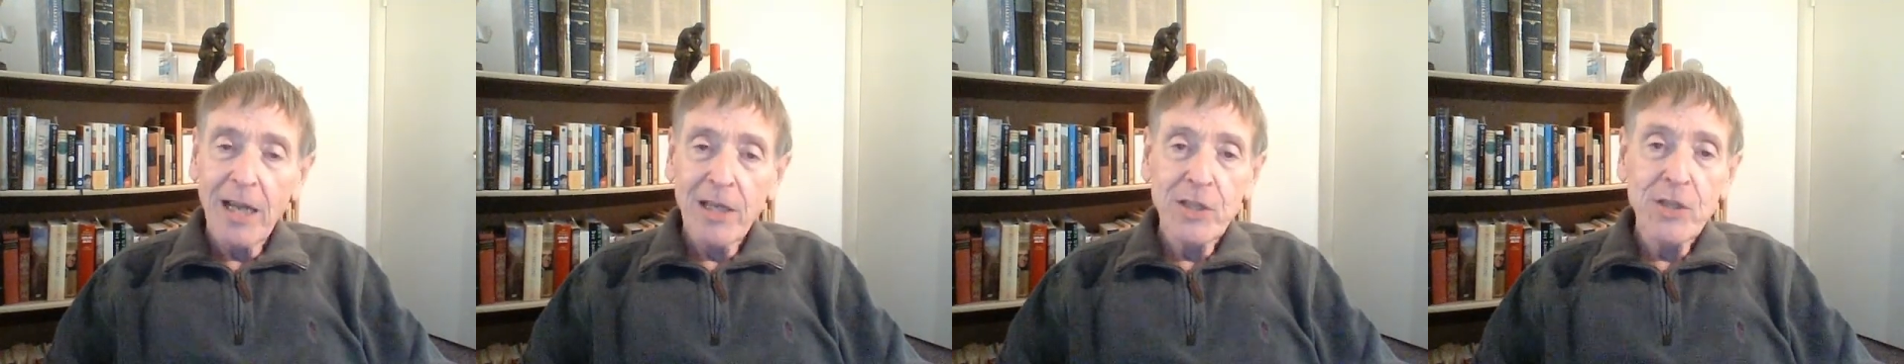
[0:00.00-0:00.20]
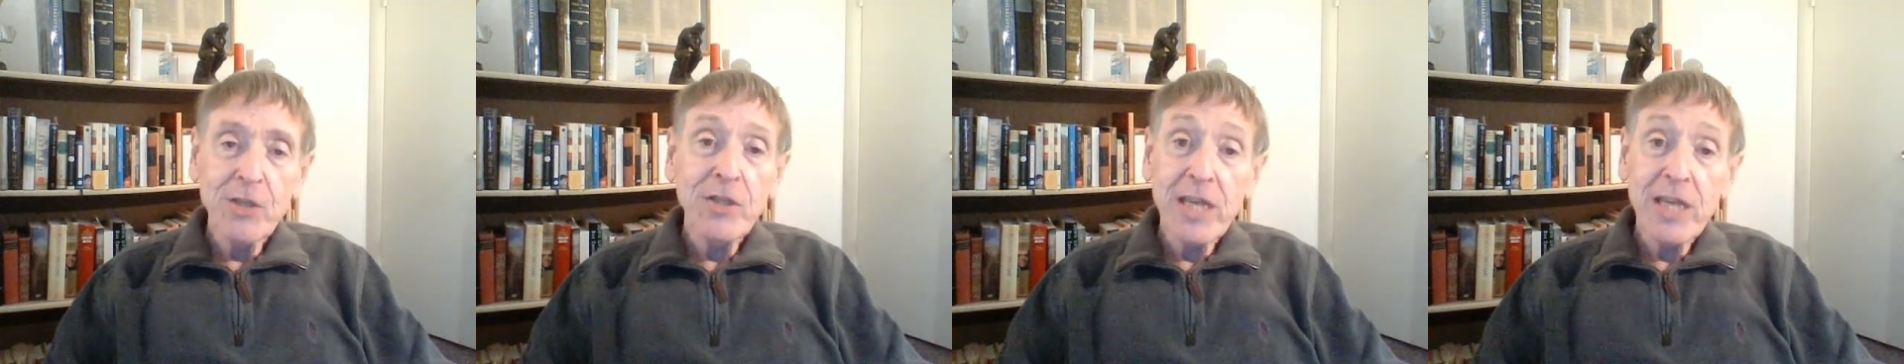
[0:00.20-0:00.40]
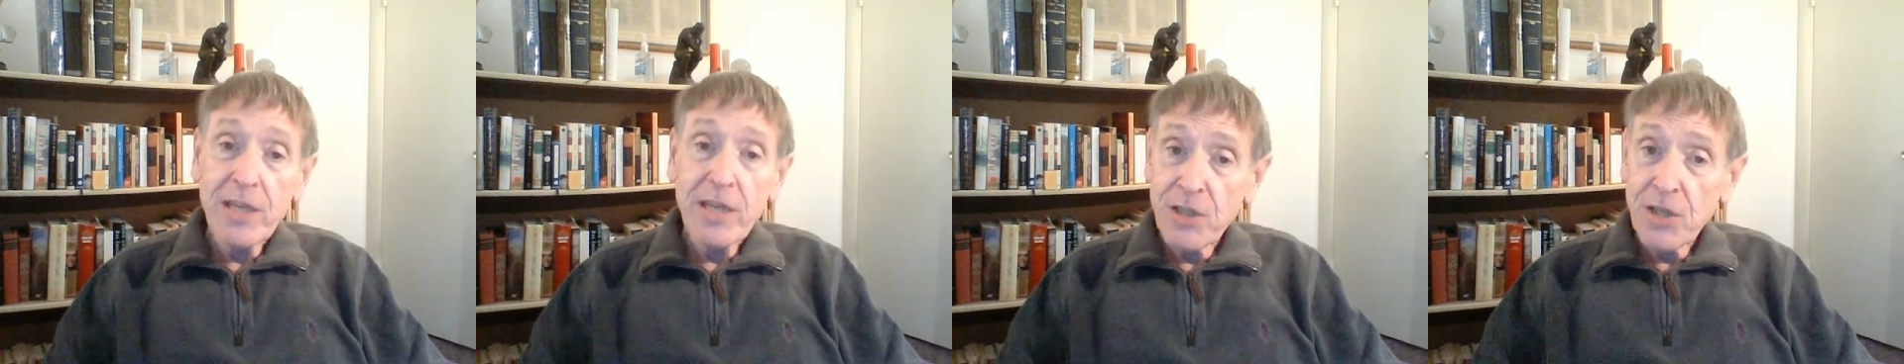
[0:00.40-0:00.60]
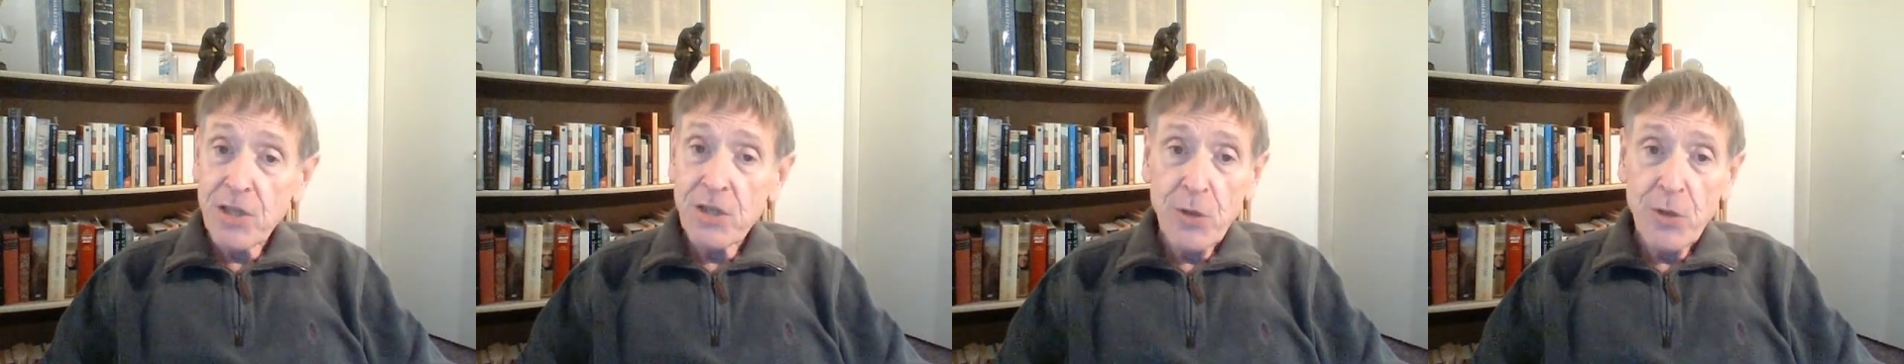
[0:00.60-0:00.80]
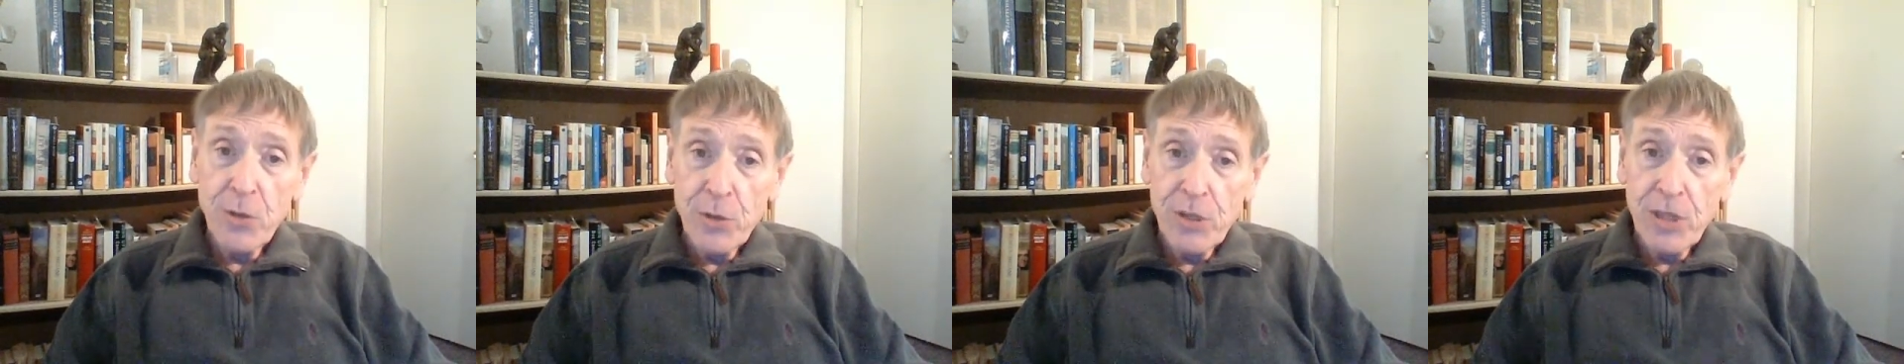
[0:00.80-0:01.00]
You need to
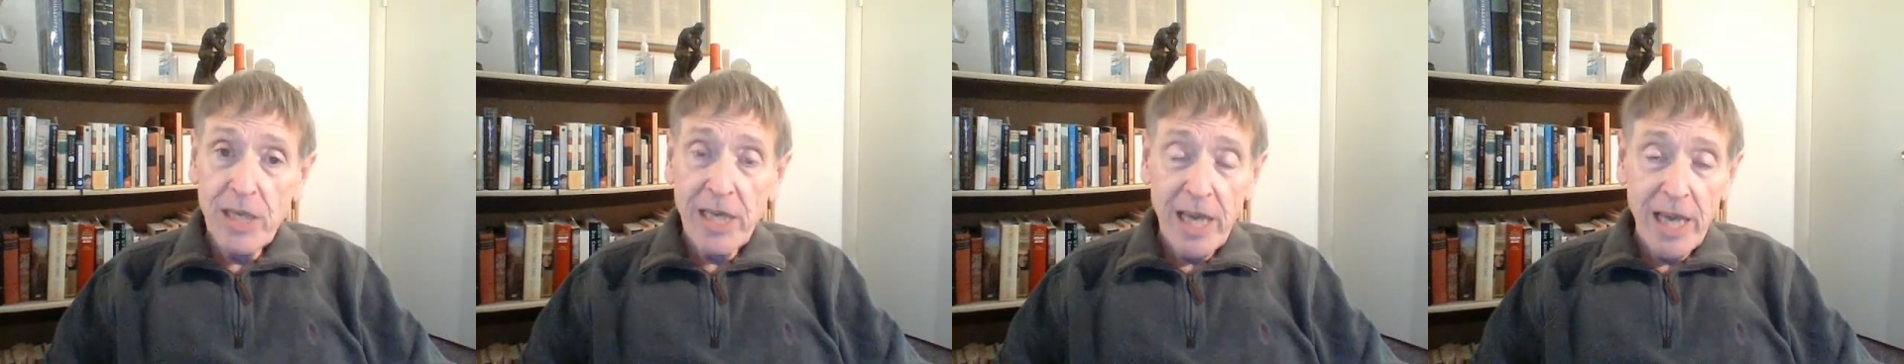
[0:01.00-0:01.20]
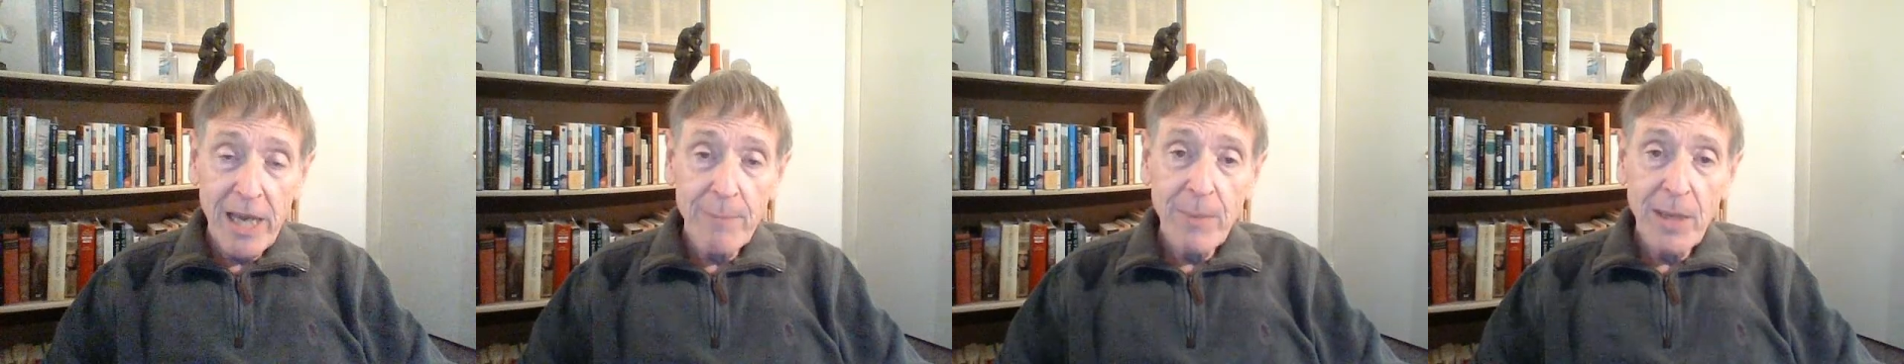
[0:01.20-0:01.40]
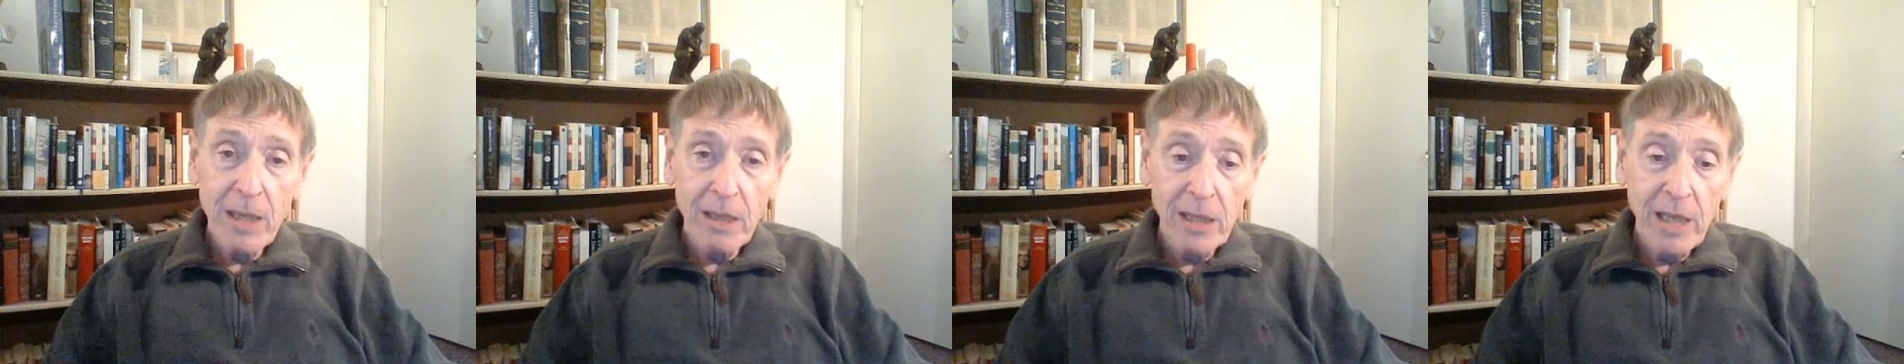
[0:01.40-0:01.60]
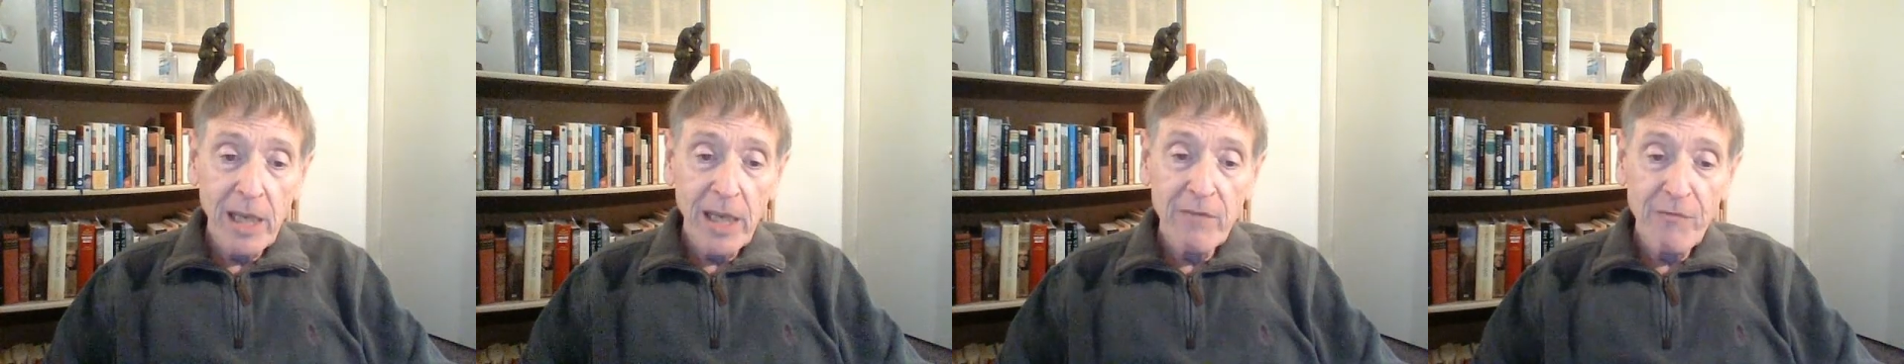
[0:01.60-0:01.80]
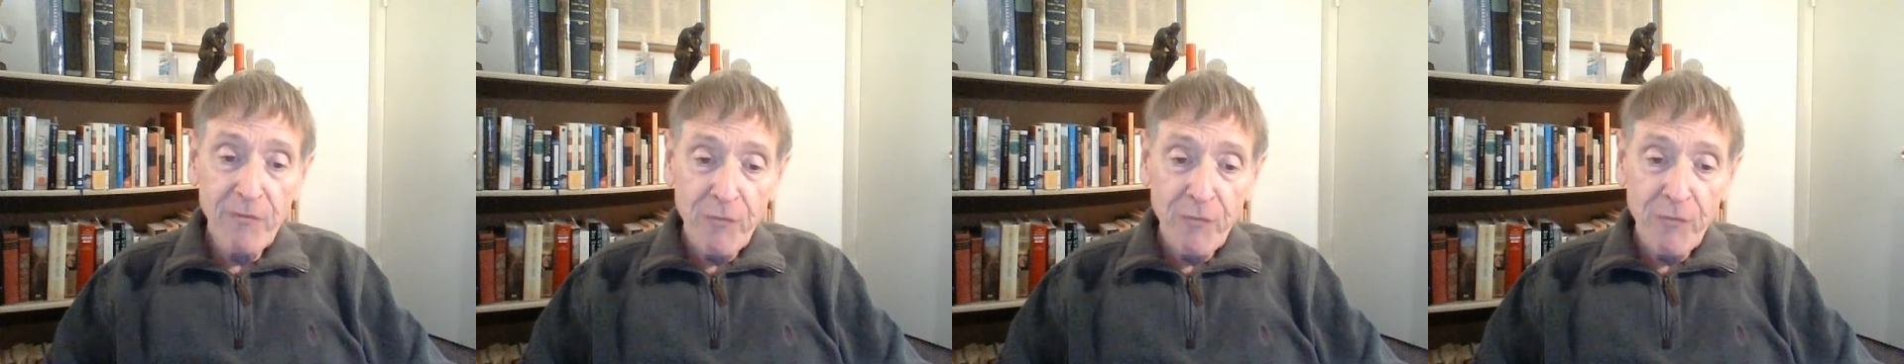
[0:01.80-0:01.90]
use the MLA